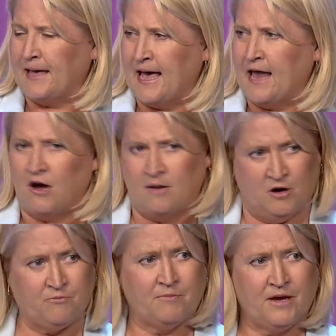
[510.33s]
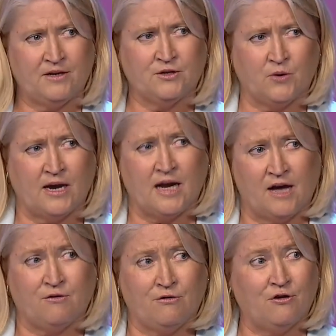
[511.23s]
and I'm not prepared to wait
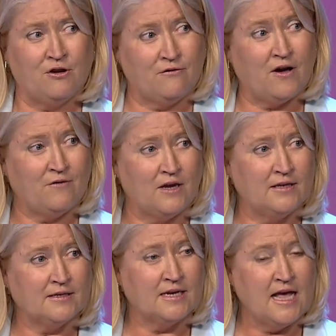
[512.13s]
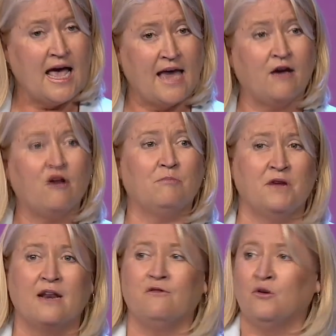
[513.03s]
135 years, and I hope
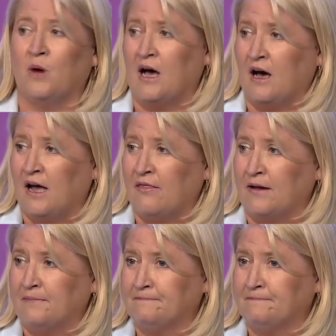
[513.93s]
none of you are either.